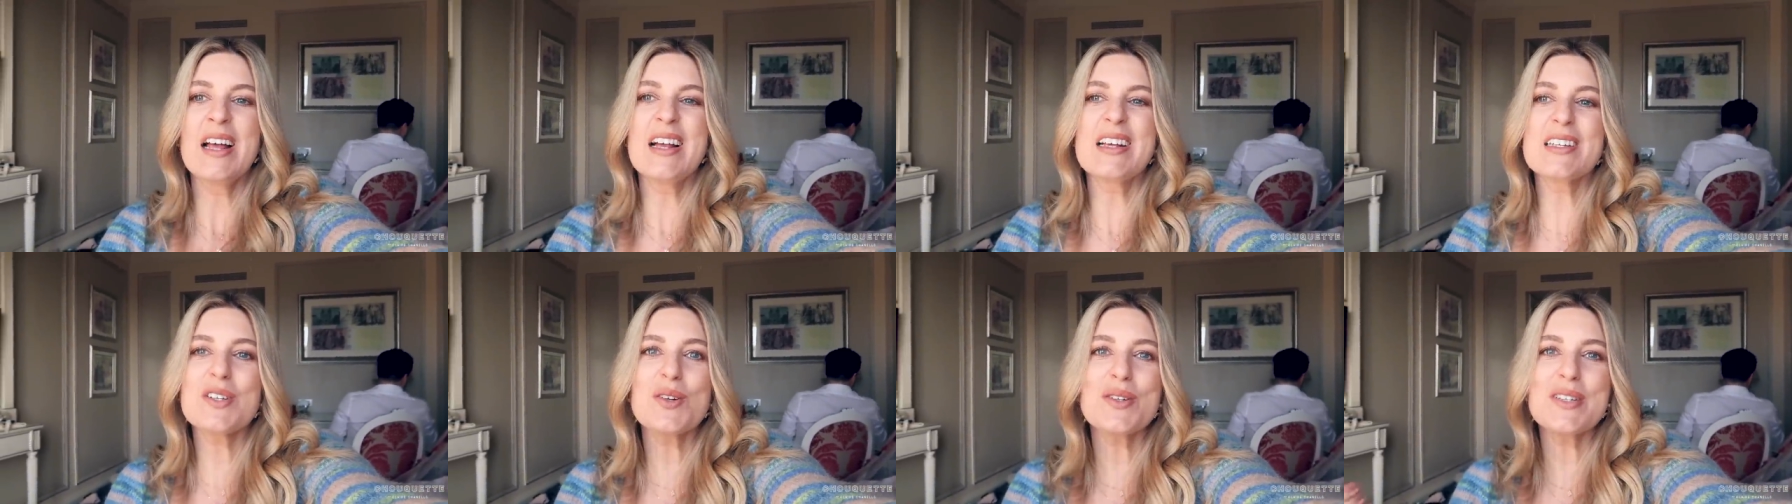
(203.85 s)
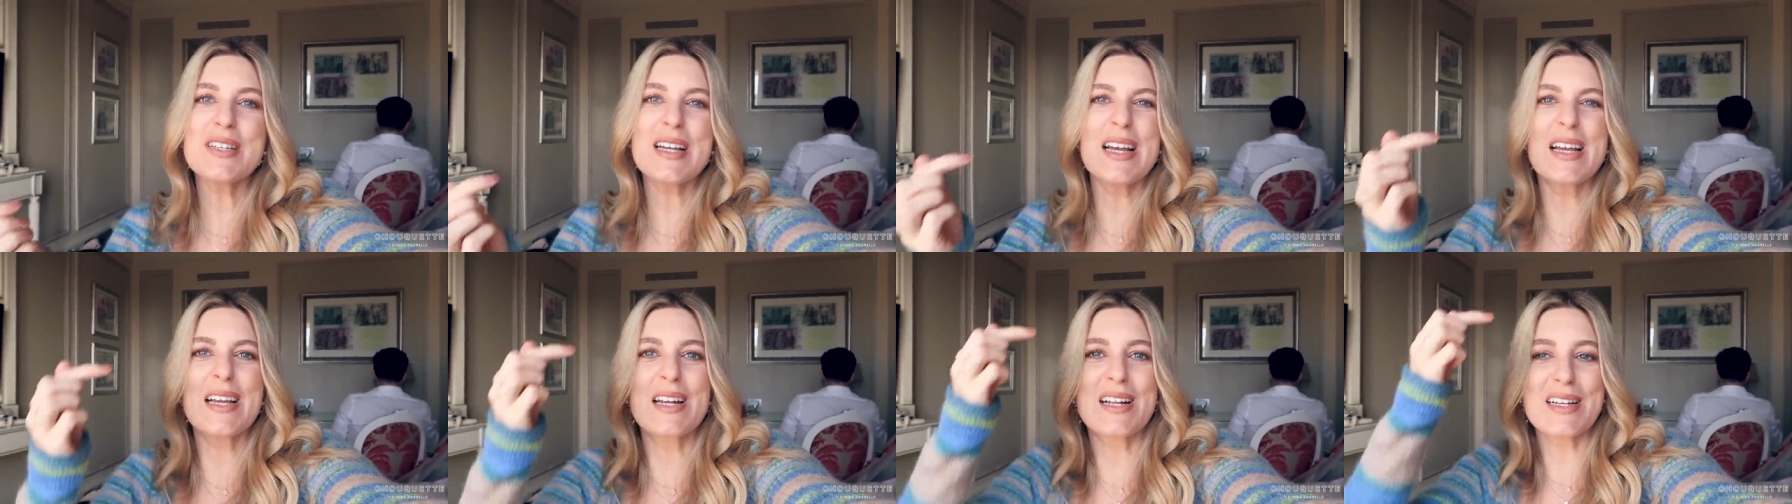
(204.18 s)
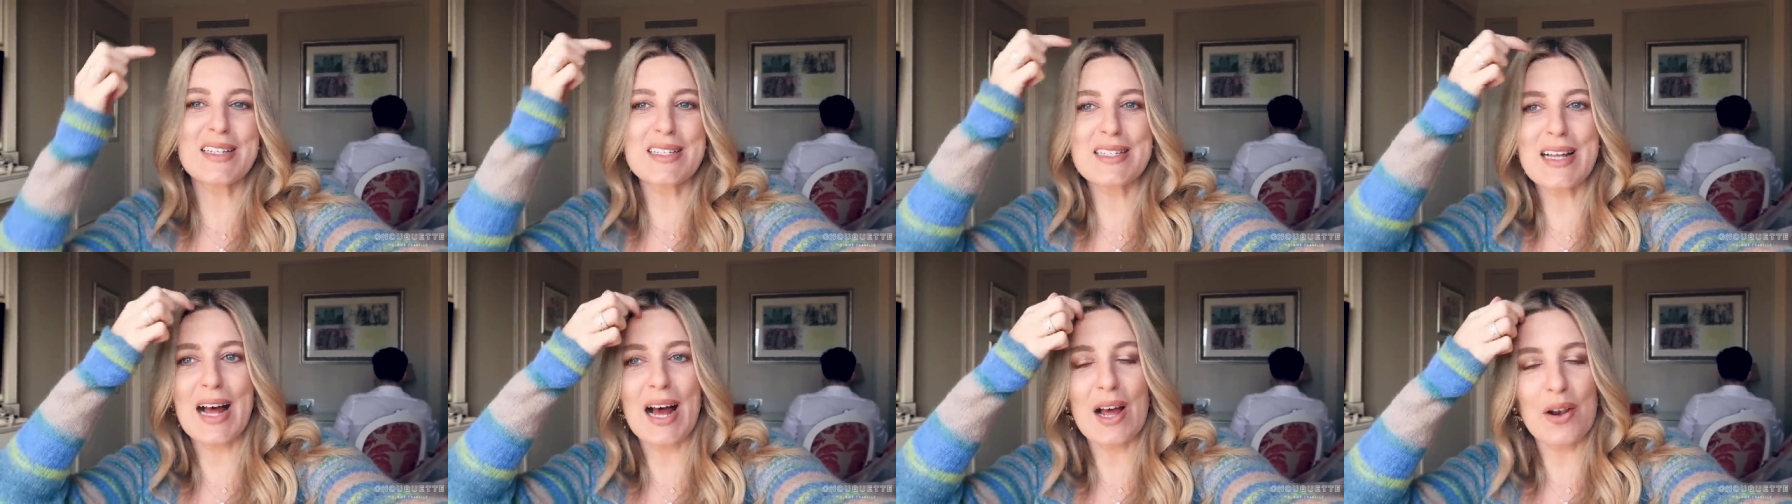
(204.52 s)
It's not taking
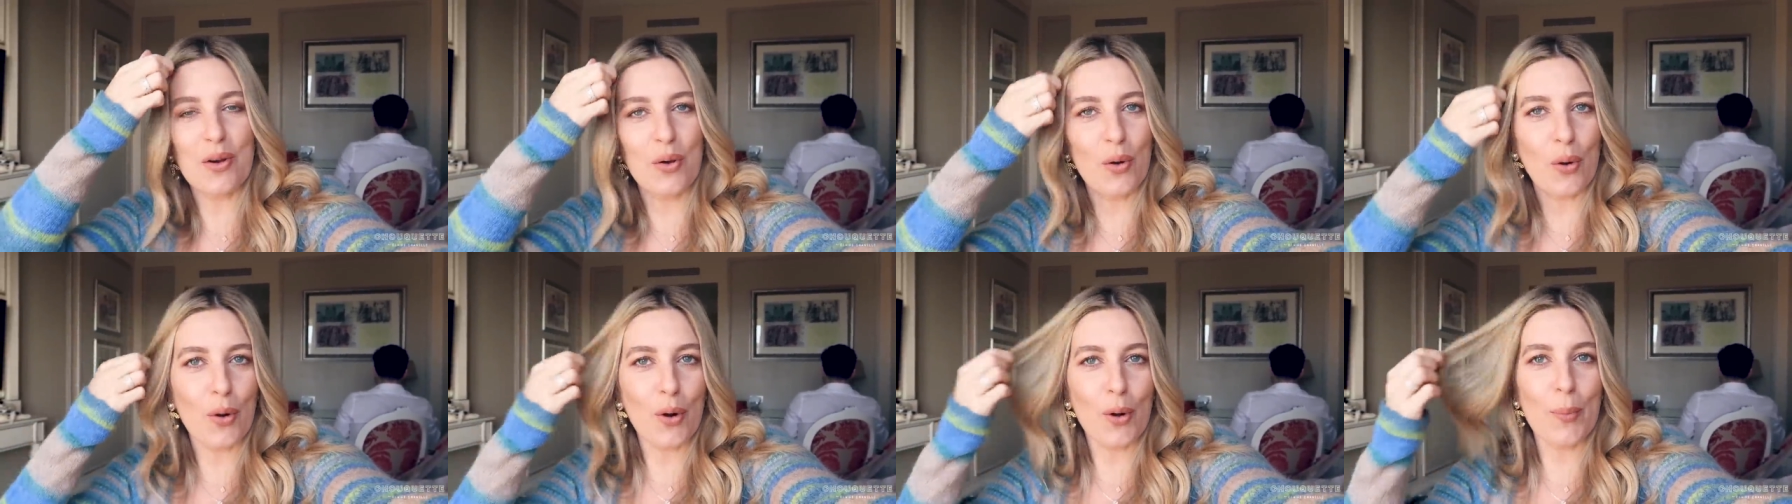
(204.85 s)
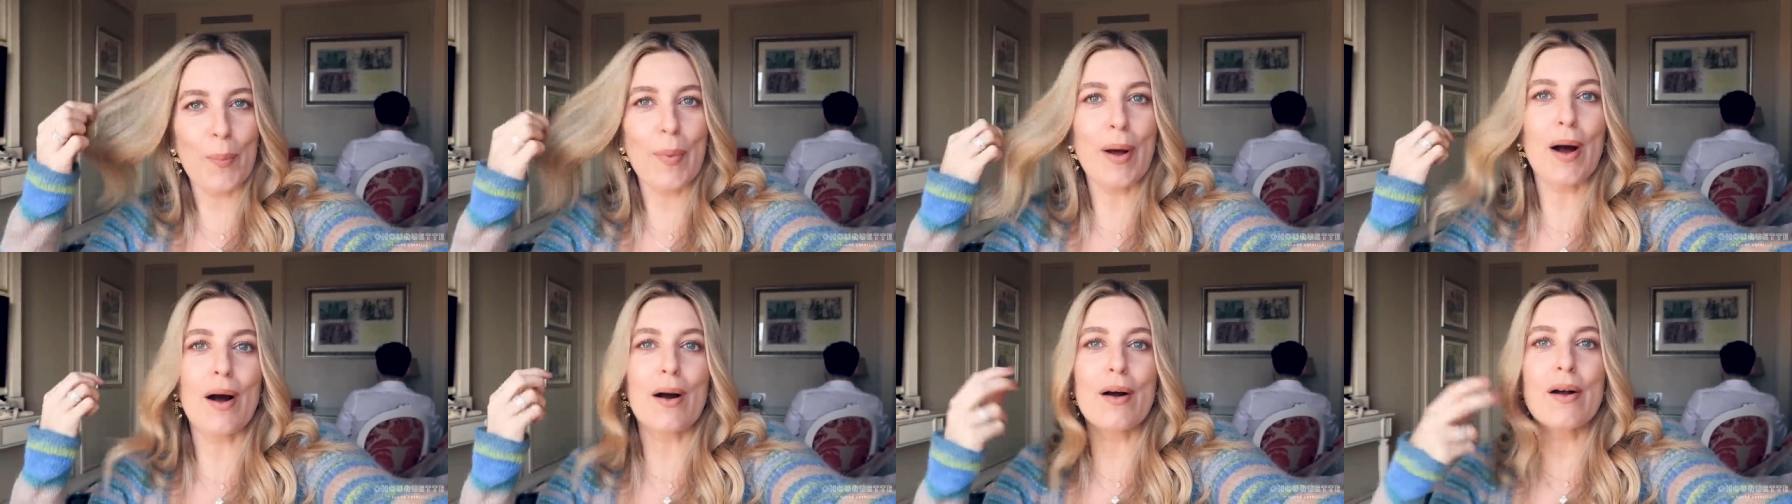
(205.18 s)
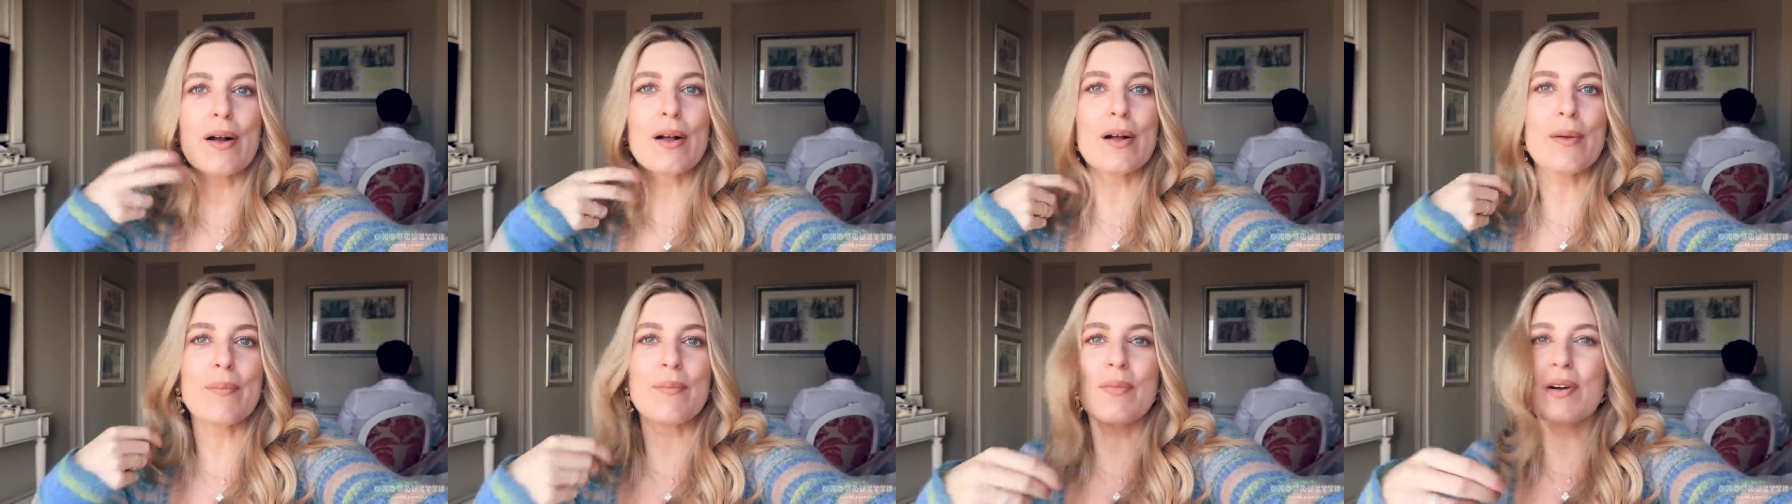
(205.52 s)
us that long,
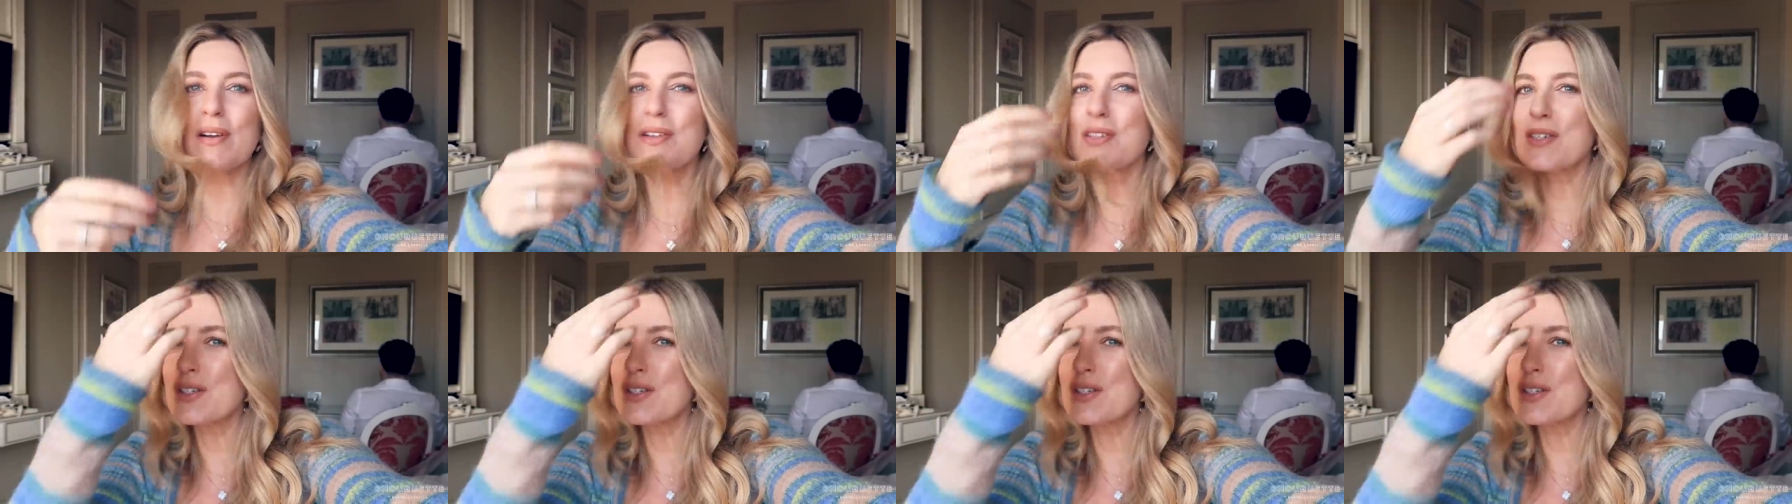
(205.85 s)
but I